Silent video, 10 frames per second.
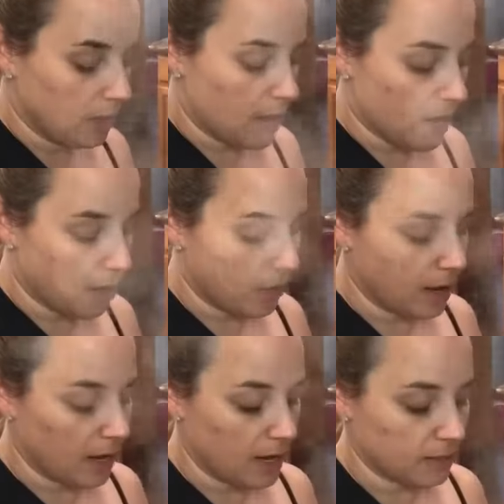
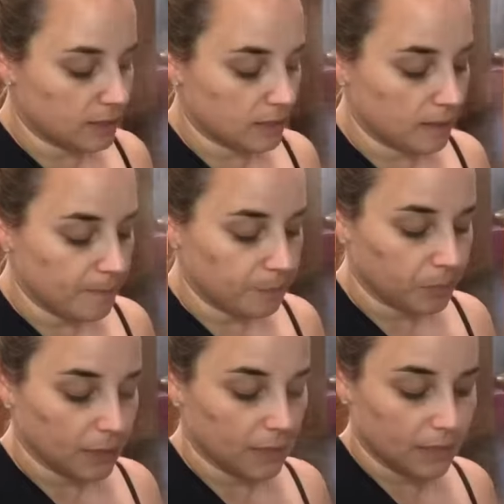carrots,
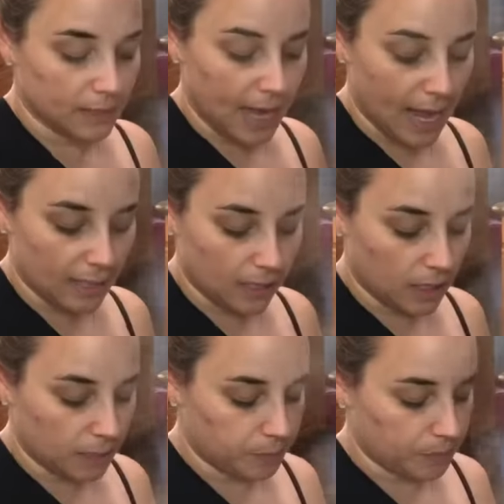
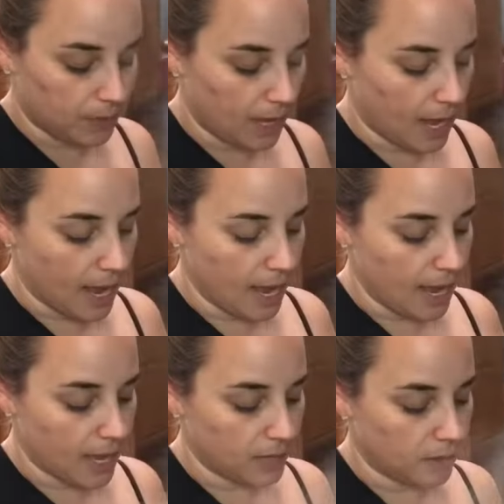scallops,
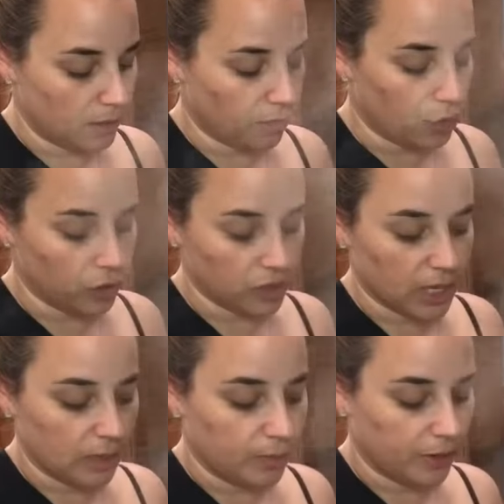and of course
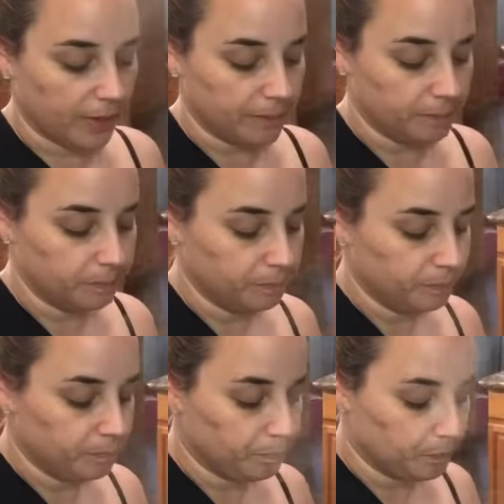calamari.
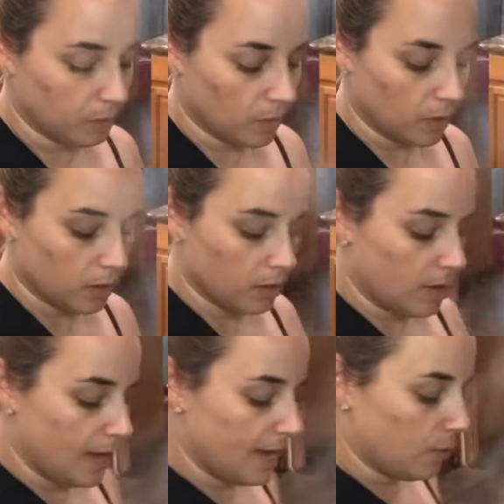
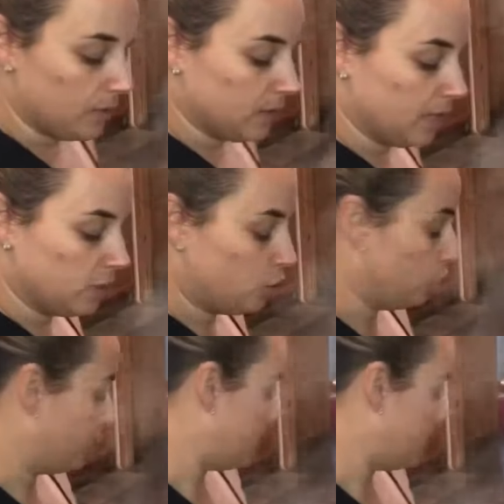I always like to do a